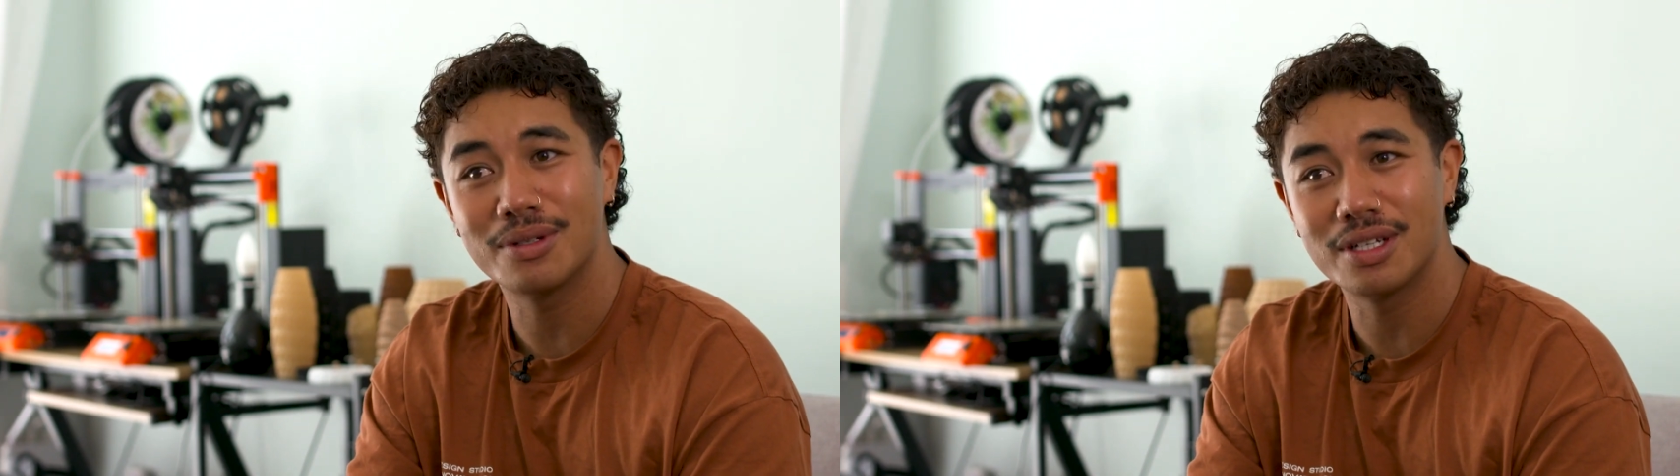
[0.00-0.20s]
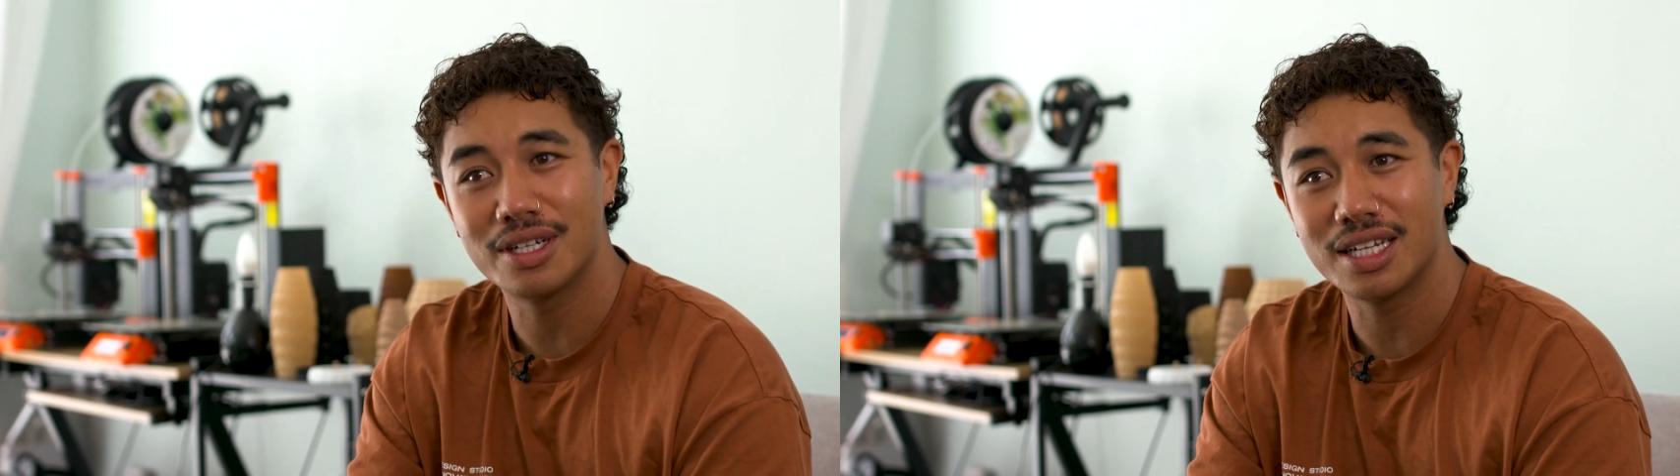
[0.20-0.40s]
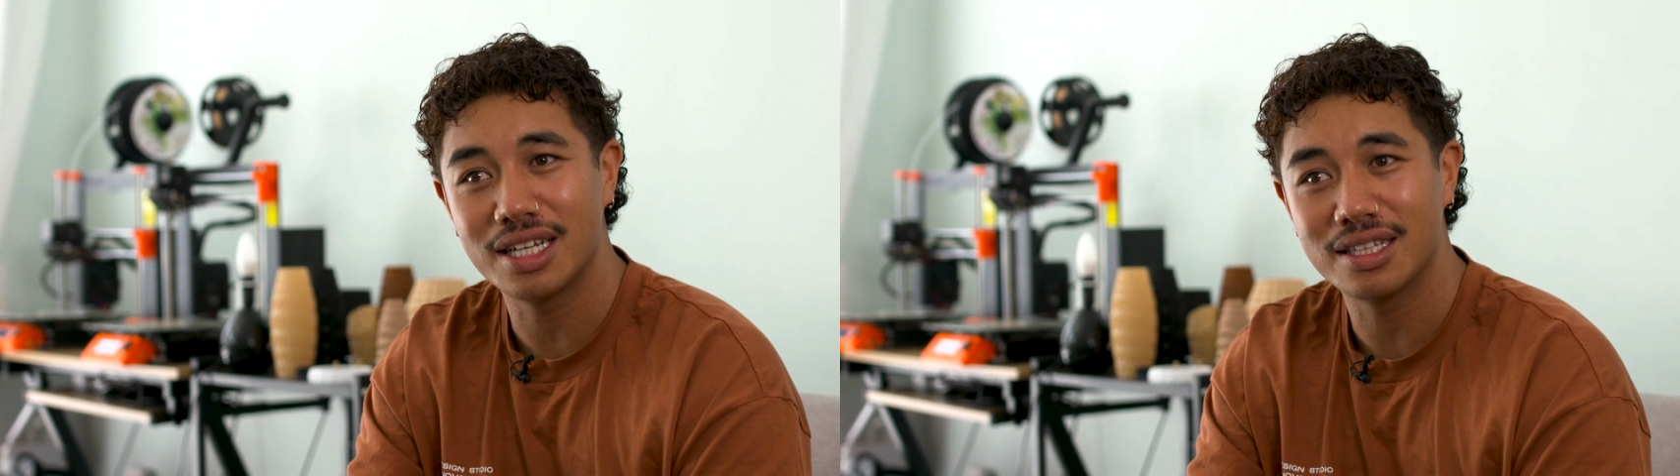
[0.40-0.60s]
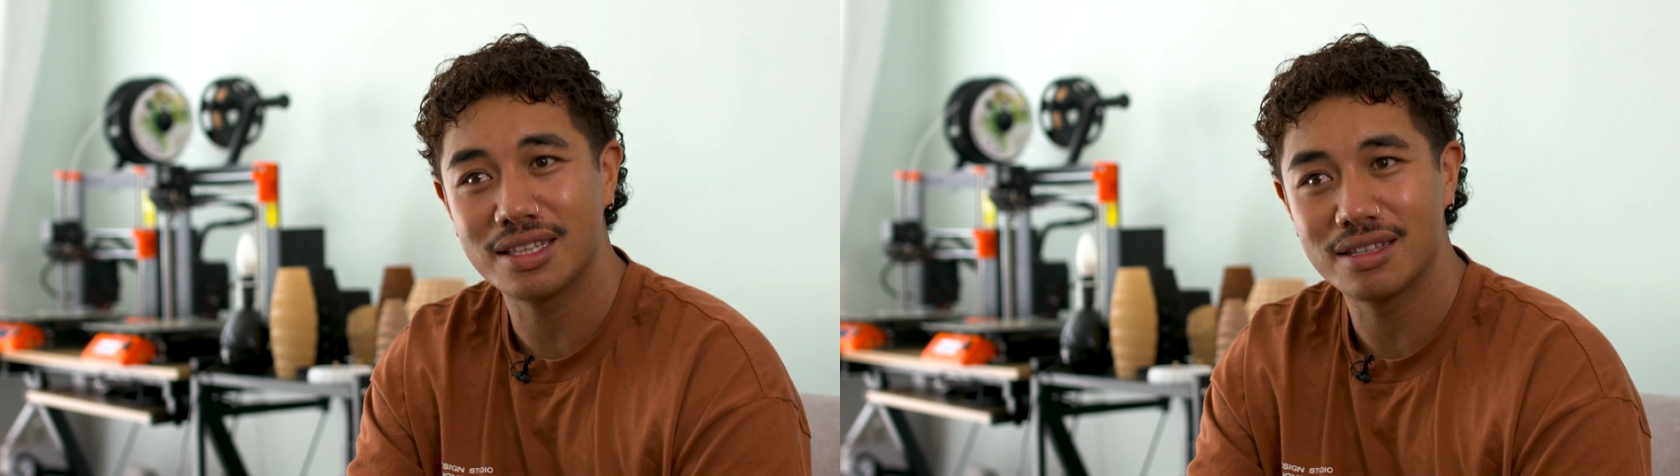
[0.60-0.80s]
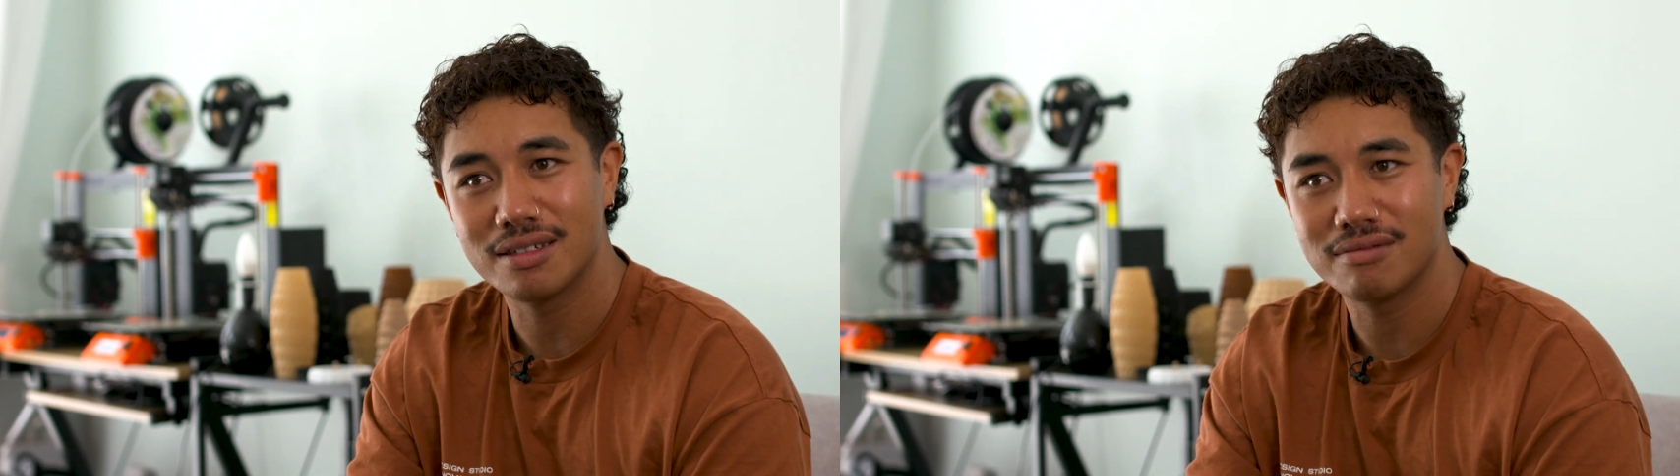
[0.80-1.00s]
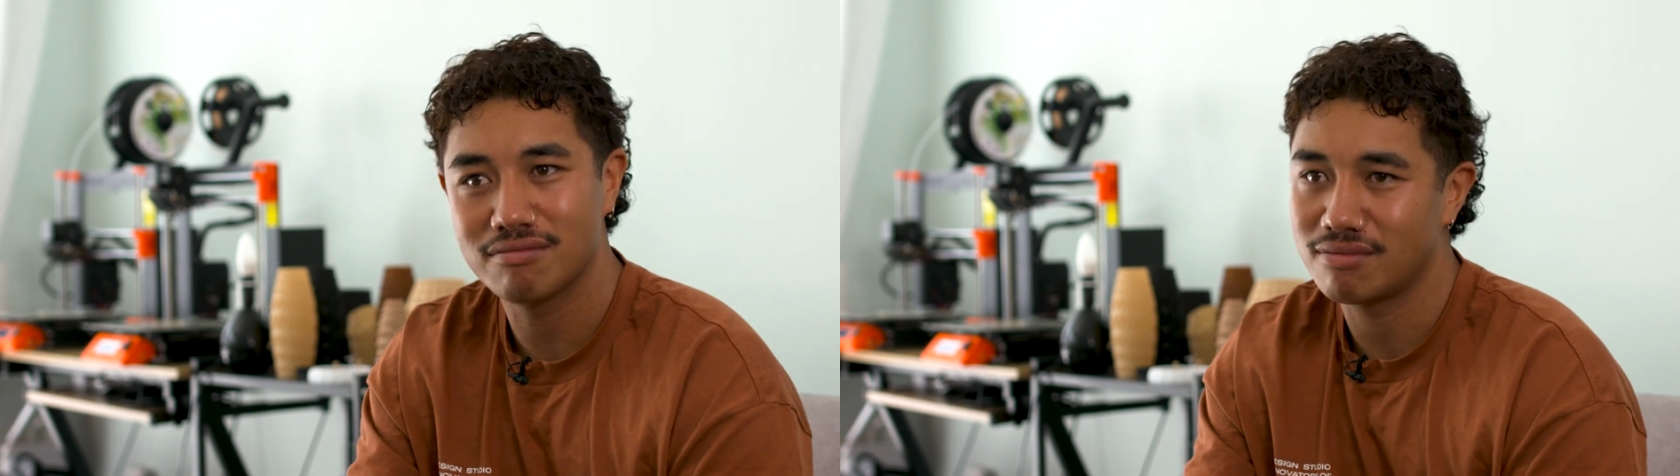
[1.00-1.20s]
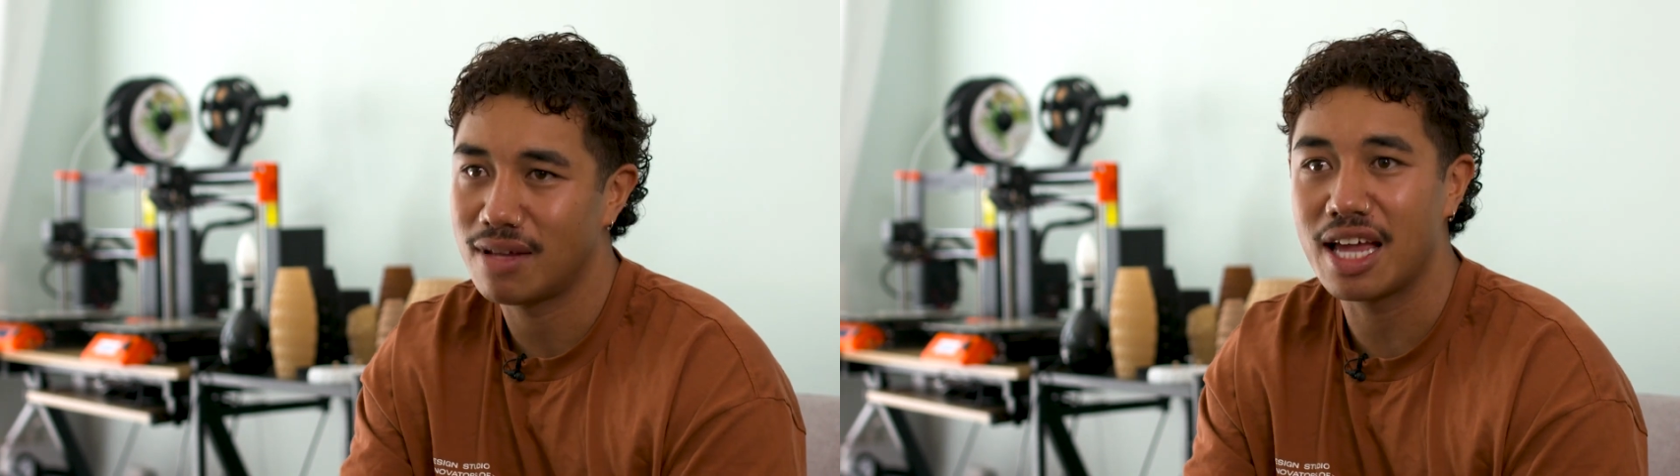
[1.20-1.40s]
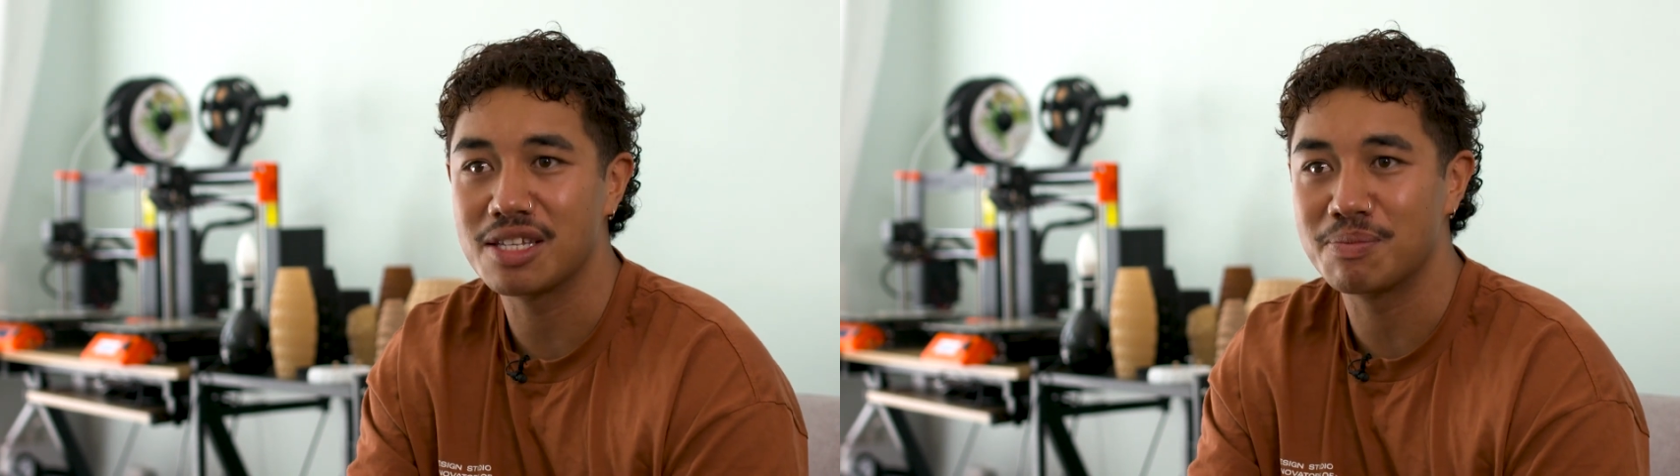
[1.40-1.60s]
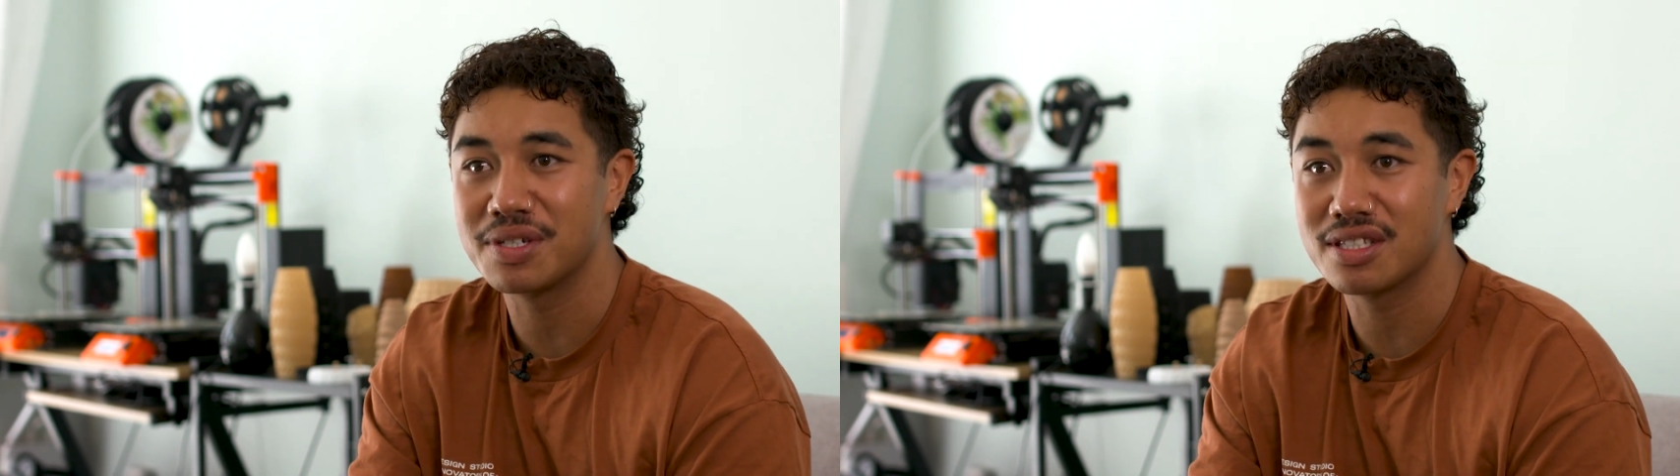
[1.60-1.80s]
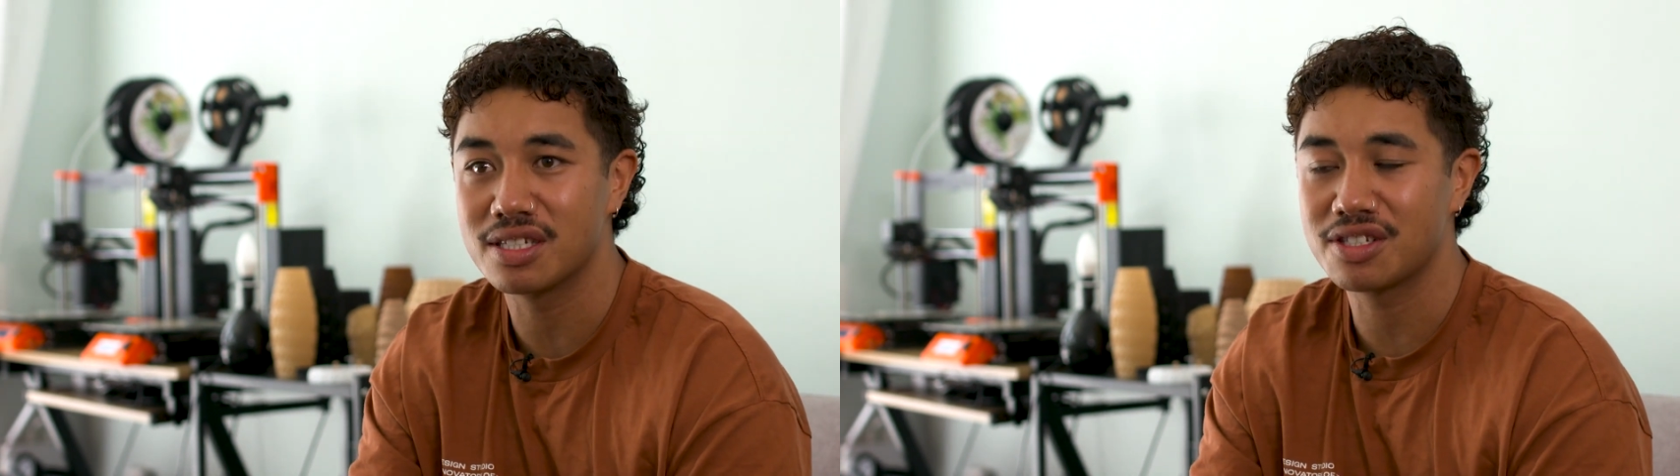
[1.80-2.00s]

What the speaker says: learning as business.